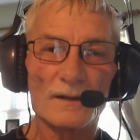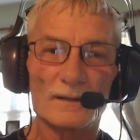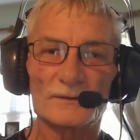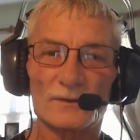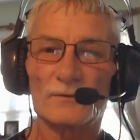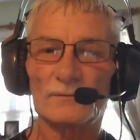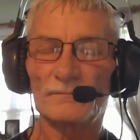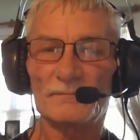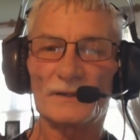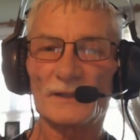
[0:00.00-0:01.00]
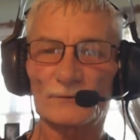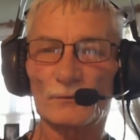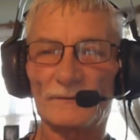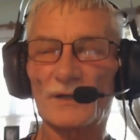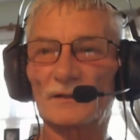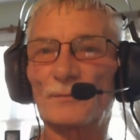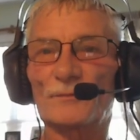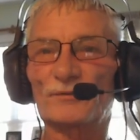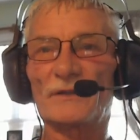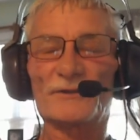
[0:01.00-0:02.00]
So that's what we've talked about
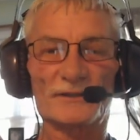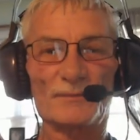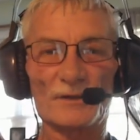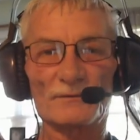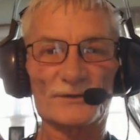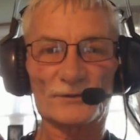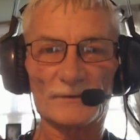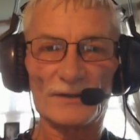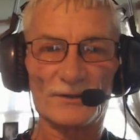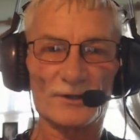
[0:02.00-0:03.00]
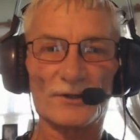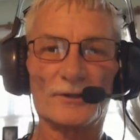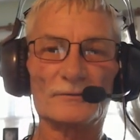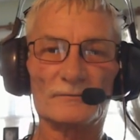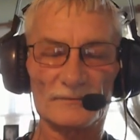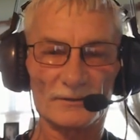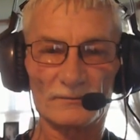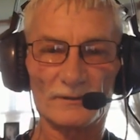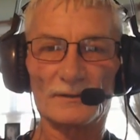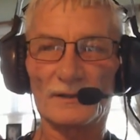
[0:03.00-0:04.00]
previously, about surrender
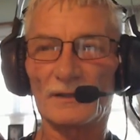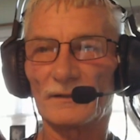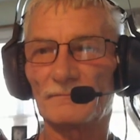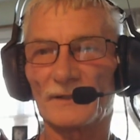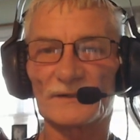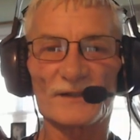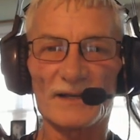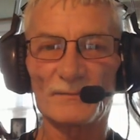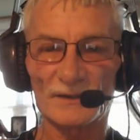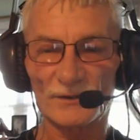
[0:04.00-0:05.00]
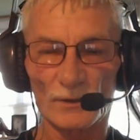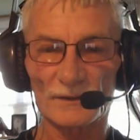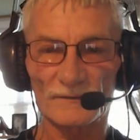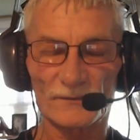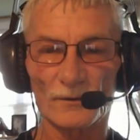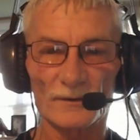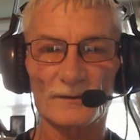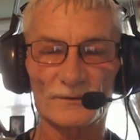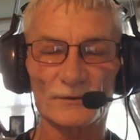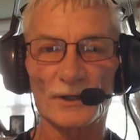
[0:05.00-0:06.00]
and assignment, so on and so
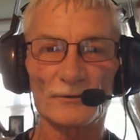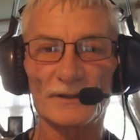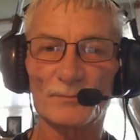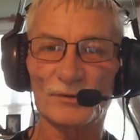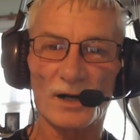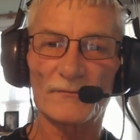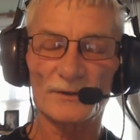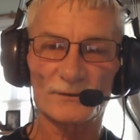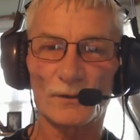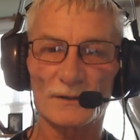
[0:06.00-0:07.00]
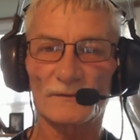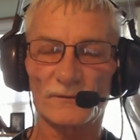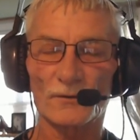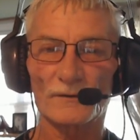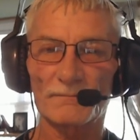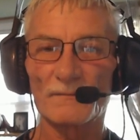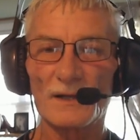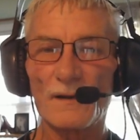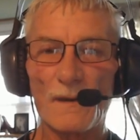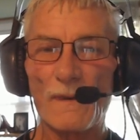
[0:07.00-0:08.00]
forth, surrendering the profits, so on and so forth.
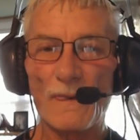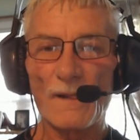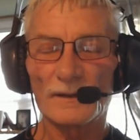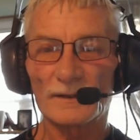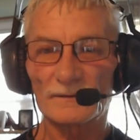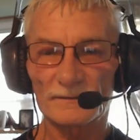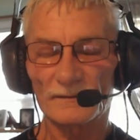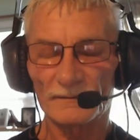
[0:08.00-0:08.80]
Because